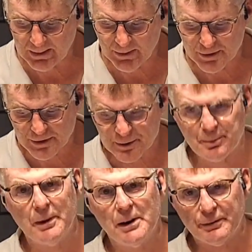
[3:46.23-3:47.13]
that was a
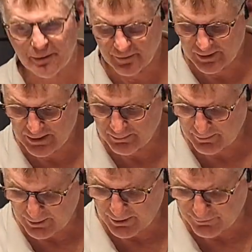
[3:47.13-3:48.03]
spin-off of the
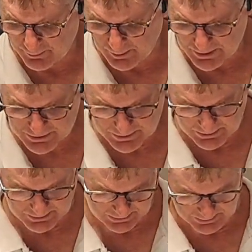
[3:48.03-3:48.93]
FMS
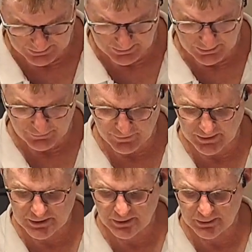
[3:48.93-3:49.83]

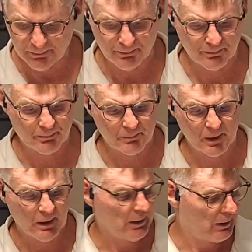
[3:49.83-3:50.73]
F-18.
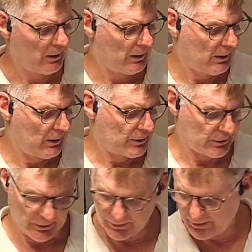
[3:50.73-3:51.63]
So
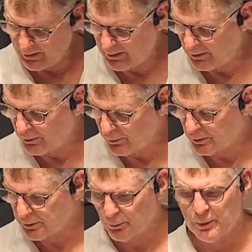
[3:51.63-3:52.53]
here we go,
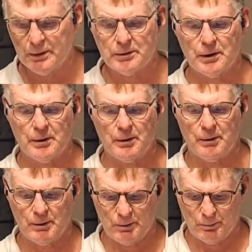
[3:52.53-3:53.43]
right
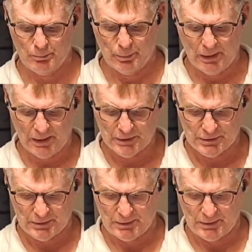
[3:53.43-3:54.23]
box.